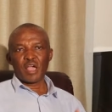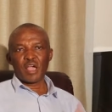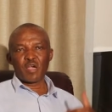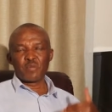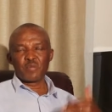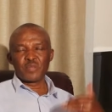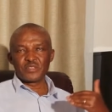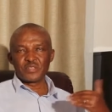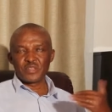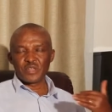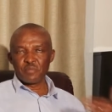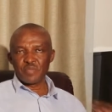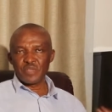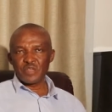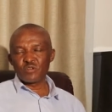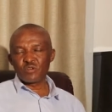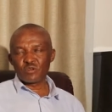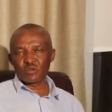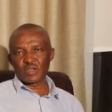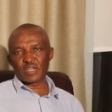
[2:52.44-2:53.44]
I mean, the
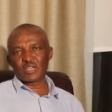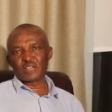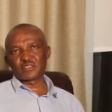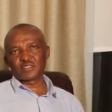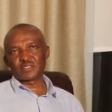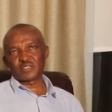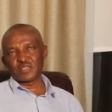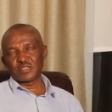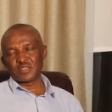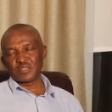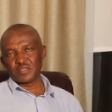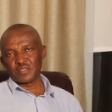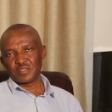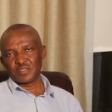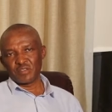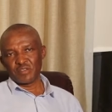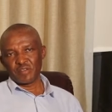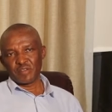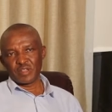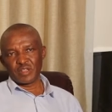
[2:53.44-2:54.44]
middle class
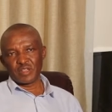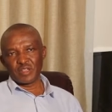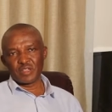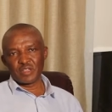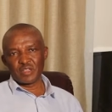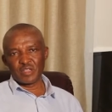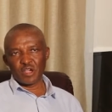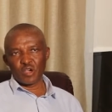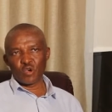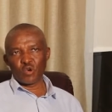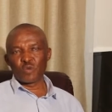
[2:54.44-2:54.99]
uh,